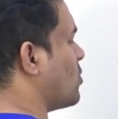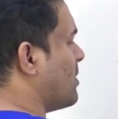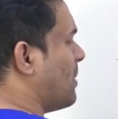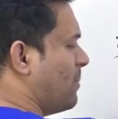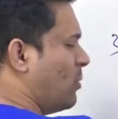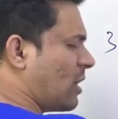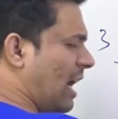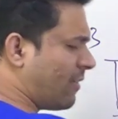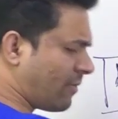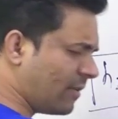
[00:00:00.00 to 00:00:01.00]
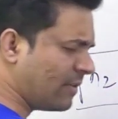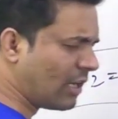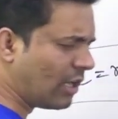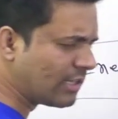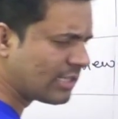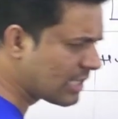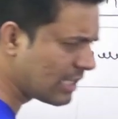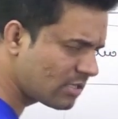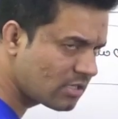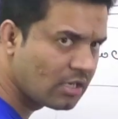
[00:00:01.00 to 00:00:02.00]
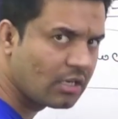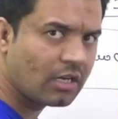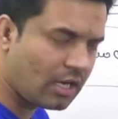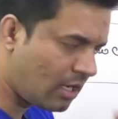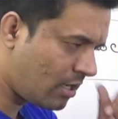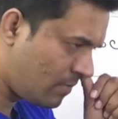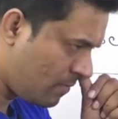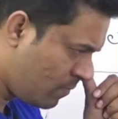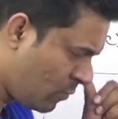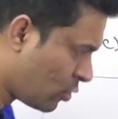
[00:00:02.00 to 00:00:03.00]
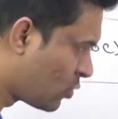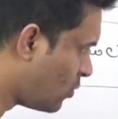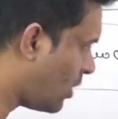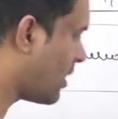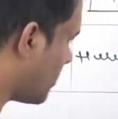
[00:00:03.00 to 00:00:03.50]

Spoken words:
So in my book I have given all these things. Those who